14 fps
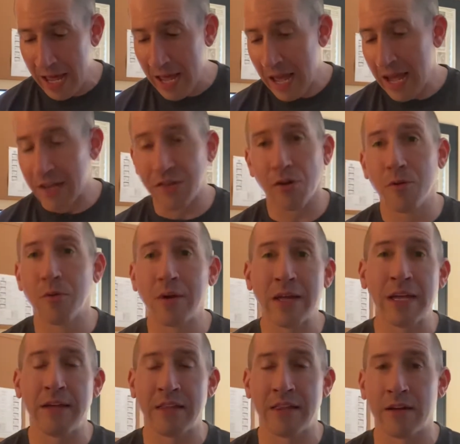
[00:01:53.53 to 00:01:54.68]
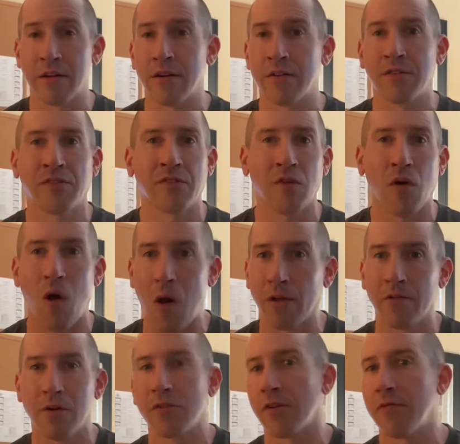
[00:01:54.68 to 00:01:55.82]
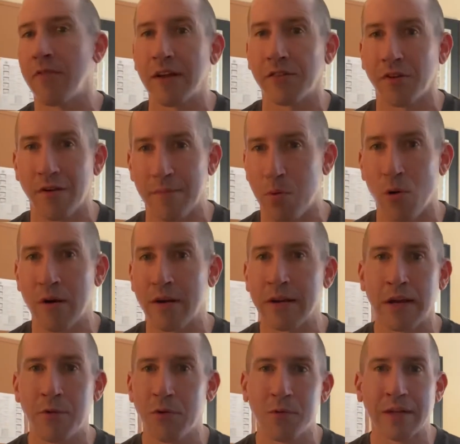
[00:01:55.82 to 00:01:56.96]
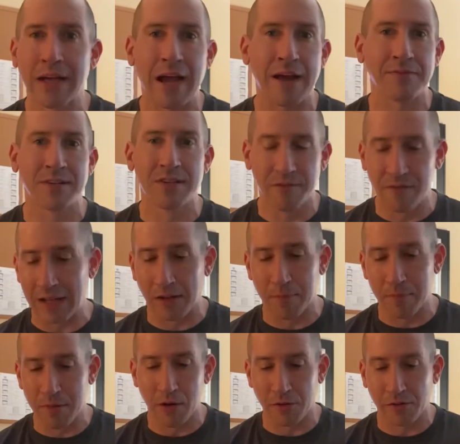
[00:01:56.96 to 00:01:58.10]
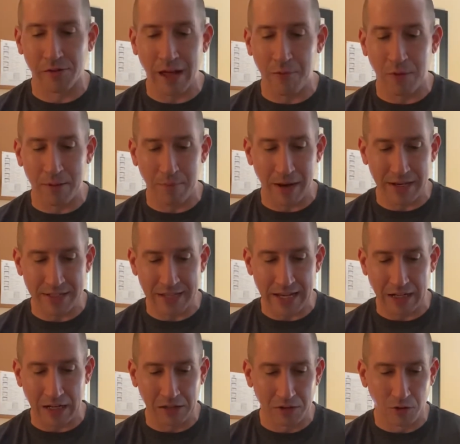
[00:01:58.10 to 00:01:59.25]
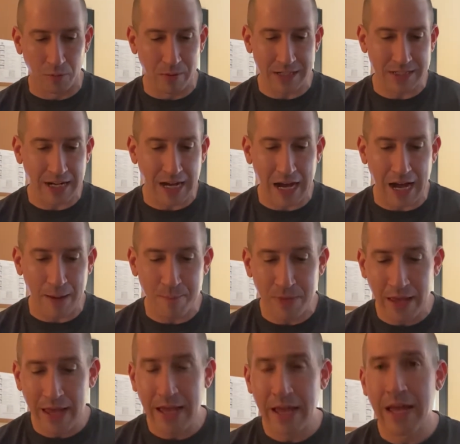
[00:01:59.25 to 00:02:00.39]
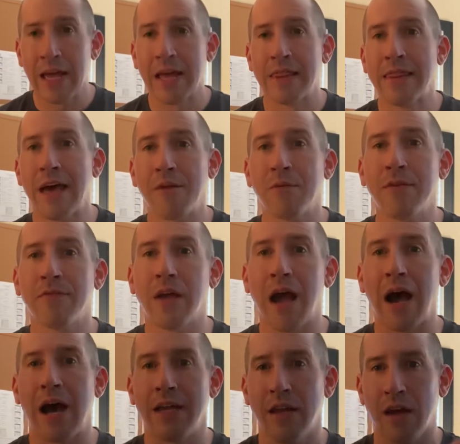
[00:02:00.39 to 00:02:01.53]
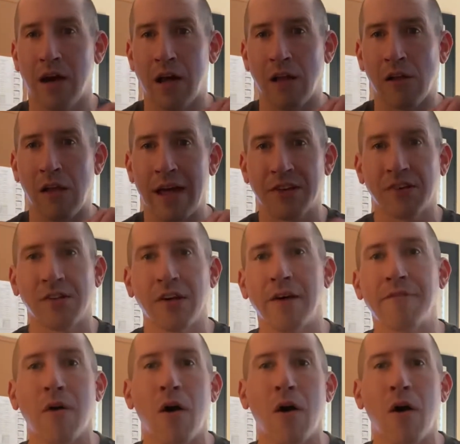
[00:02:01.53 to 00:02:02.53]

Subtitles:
And so there's all of those events are important, and we really have to develop those. So that one might take a little bit of time. Then we've got a lot of stuff